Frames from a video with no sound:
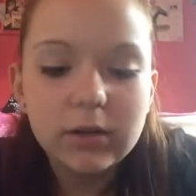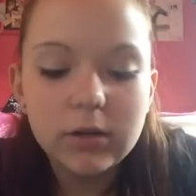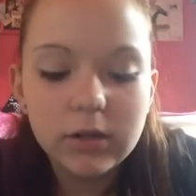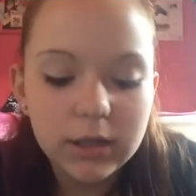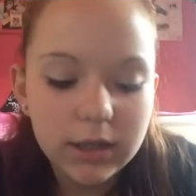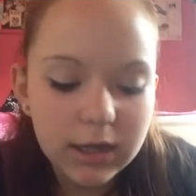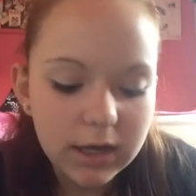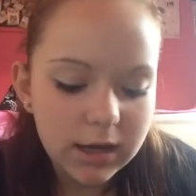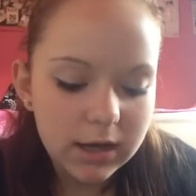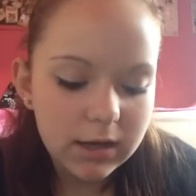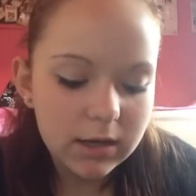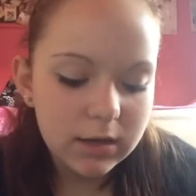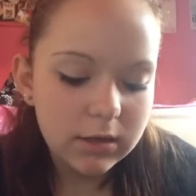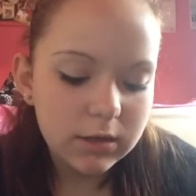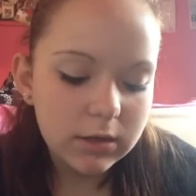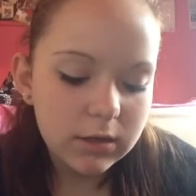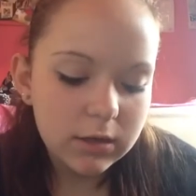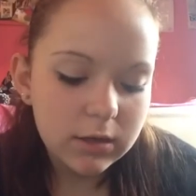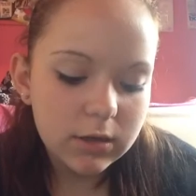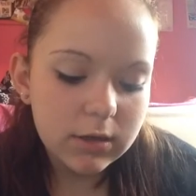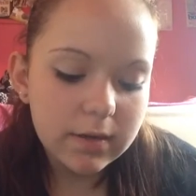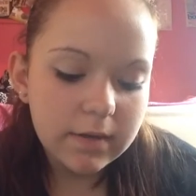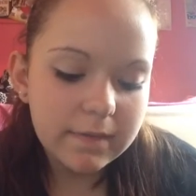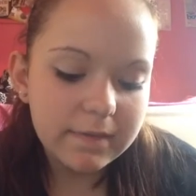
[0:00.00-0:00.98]
of colour.
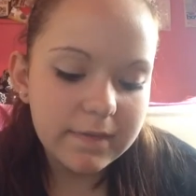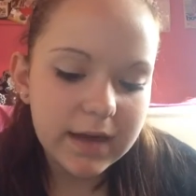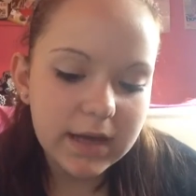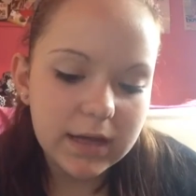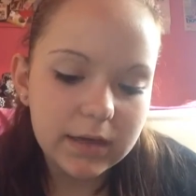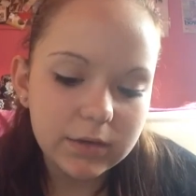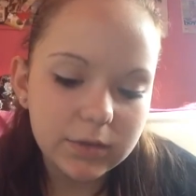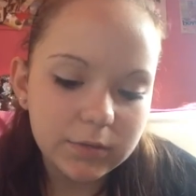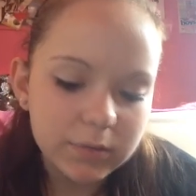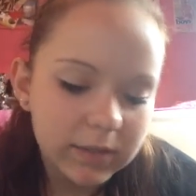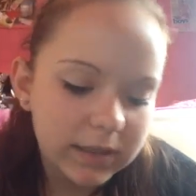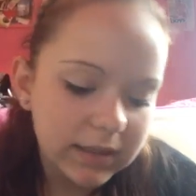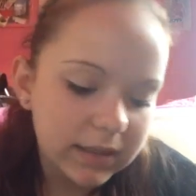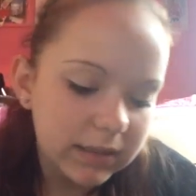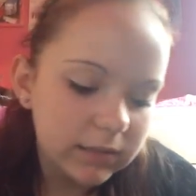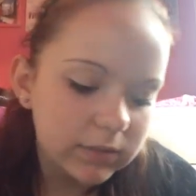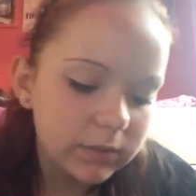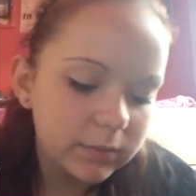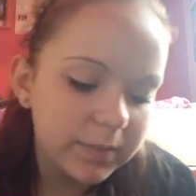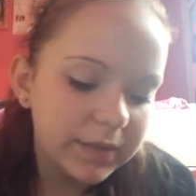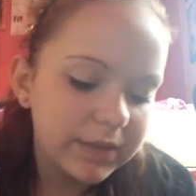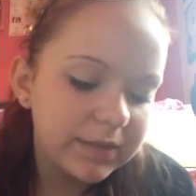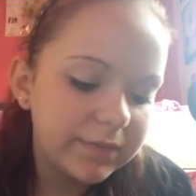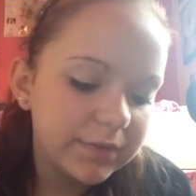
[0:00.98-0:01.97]
if I do a
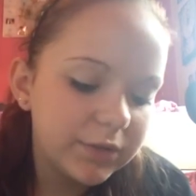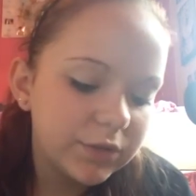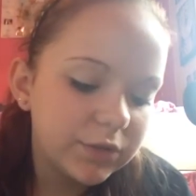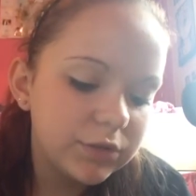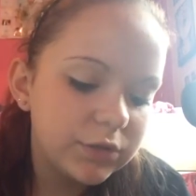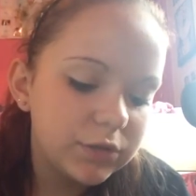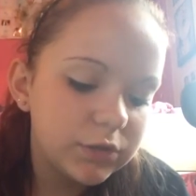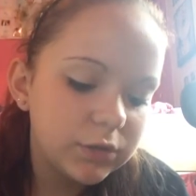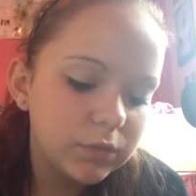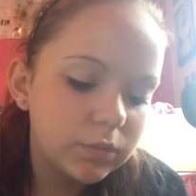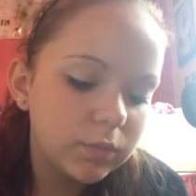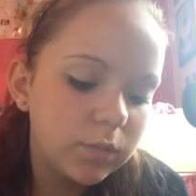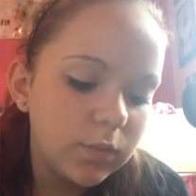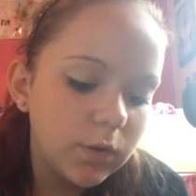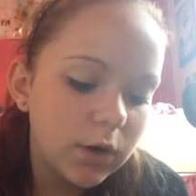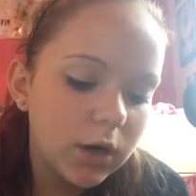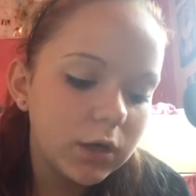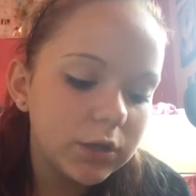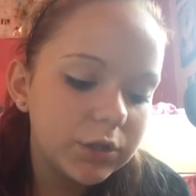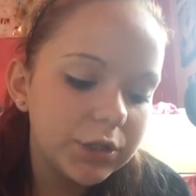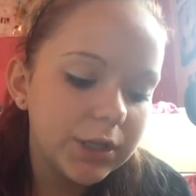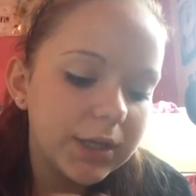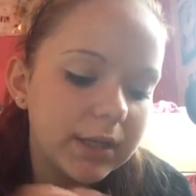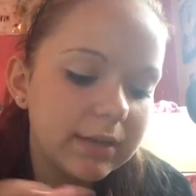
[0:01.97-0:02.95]
little bit of a
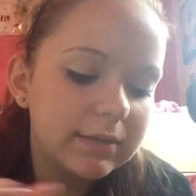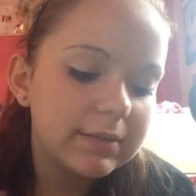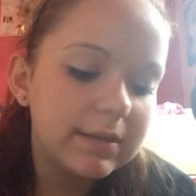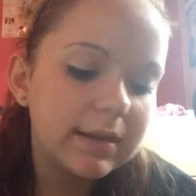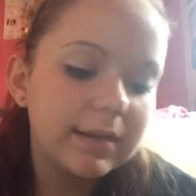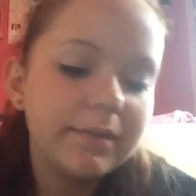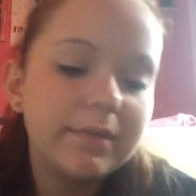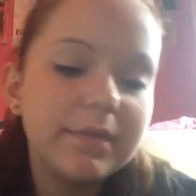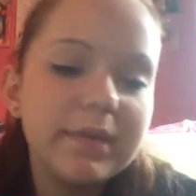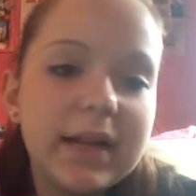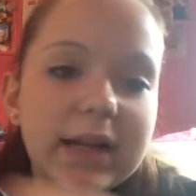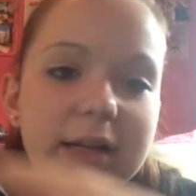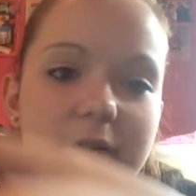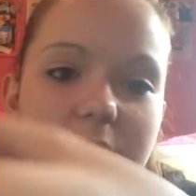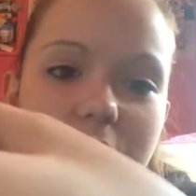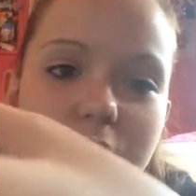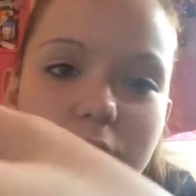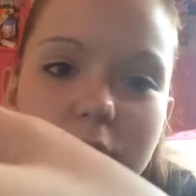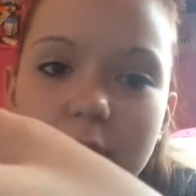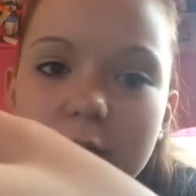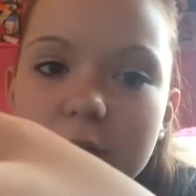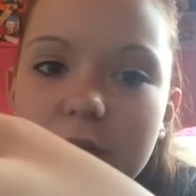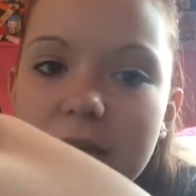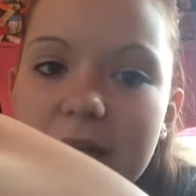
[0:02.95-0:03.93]
swatch, and it's kind of
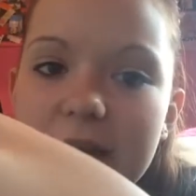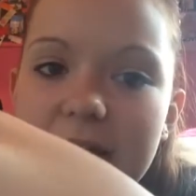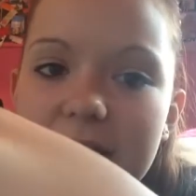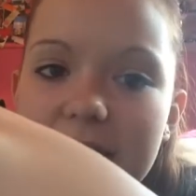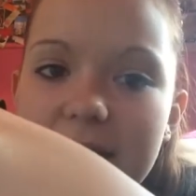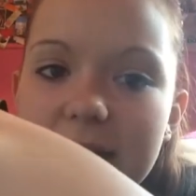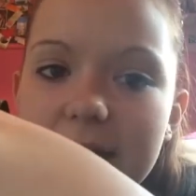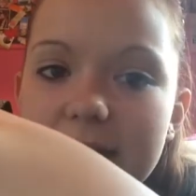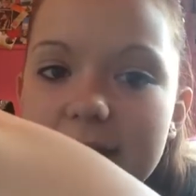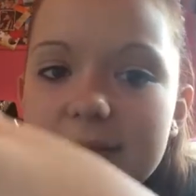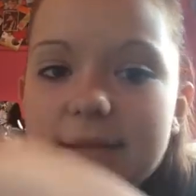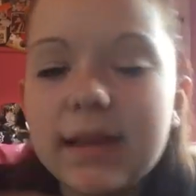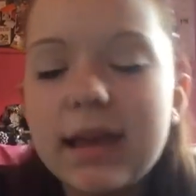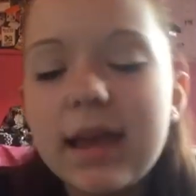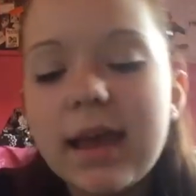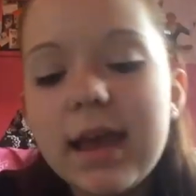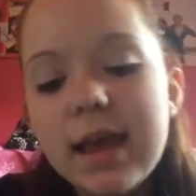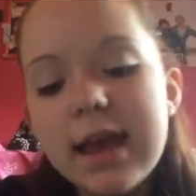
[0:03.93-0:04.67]
natural on your eyes.